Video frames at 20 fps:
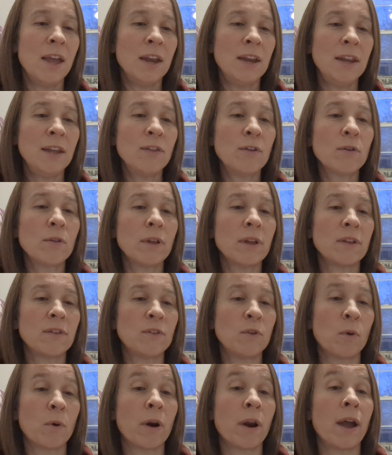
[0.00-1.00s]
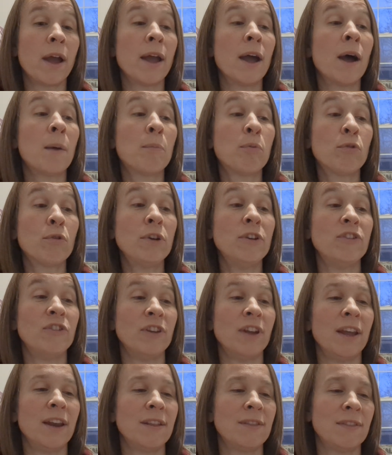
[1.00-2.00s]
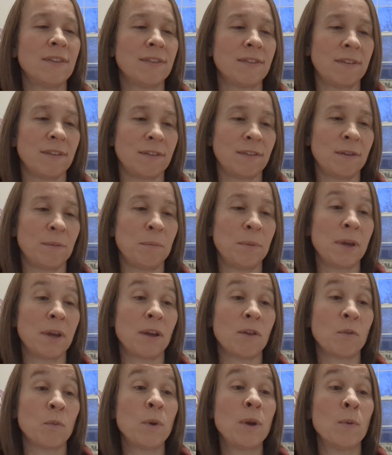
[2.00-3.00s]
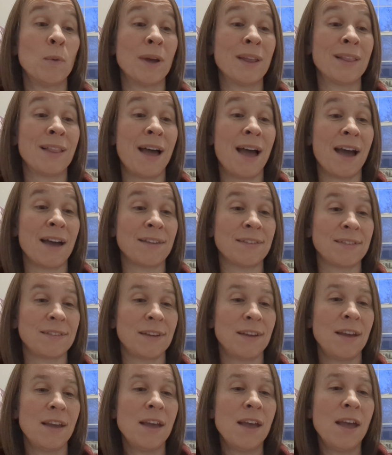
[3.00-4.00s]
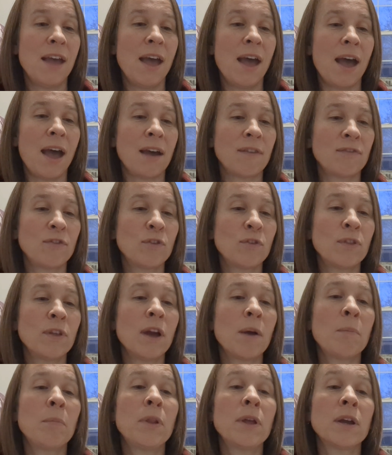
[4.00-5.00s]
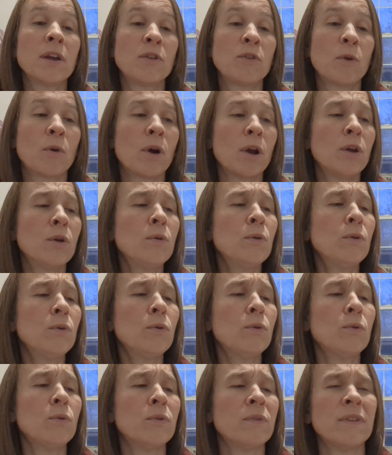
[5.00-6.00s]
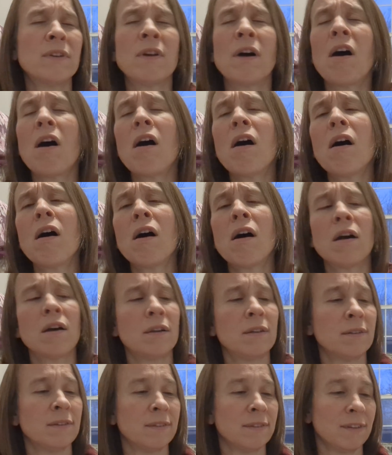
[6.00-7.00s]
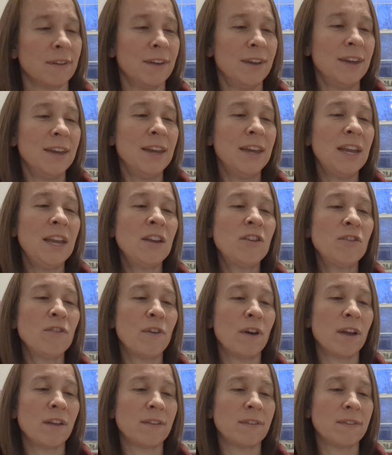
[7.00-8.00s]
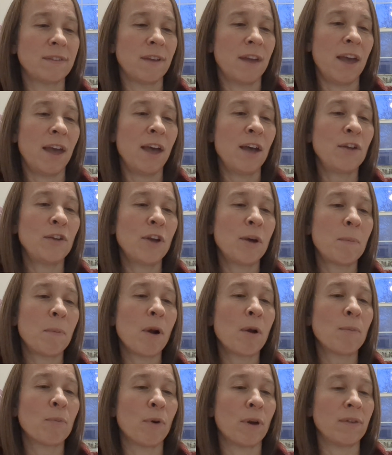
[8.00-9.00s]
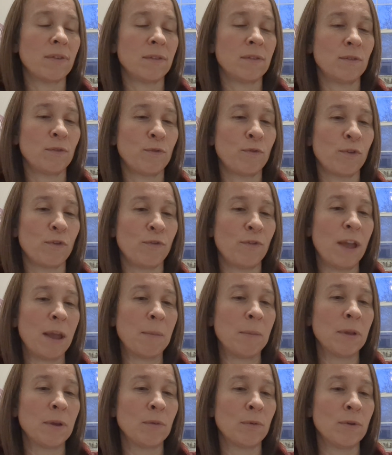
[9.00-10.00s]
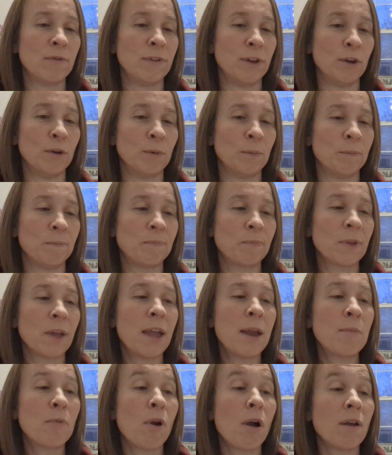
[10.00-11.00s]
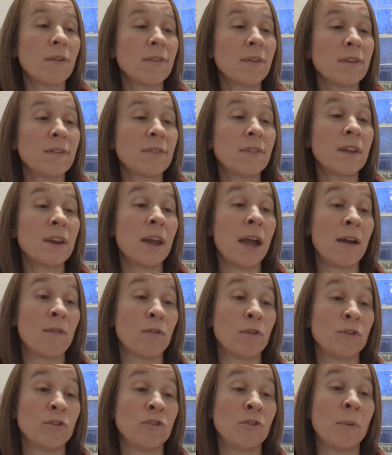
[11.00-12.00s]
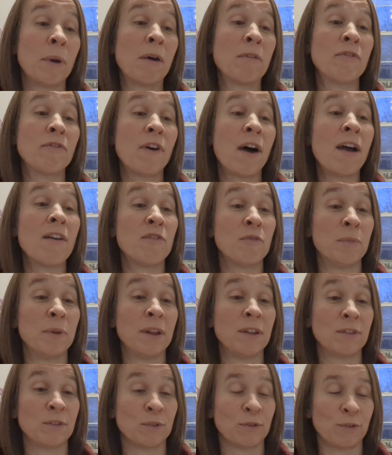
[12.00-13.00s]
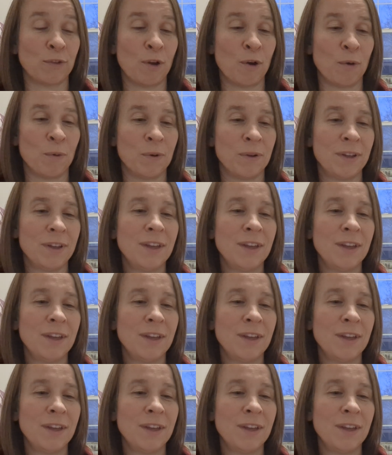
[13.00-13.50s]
Neither Liz nor I appreciated the system because we went last. After the obligatory oohs and ahs, each of us held up our present for family review a process that averaged about five minutes or so.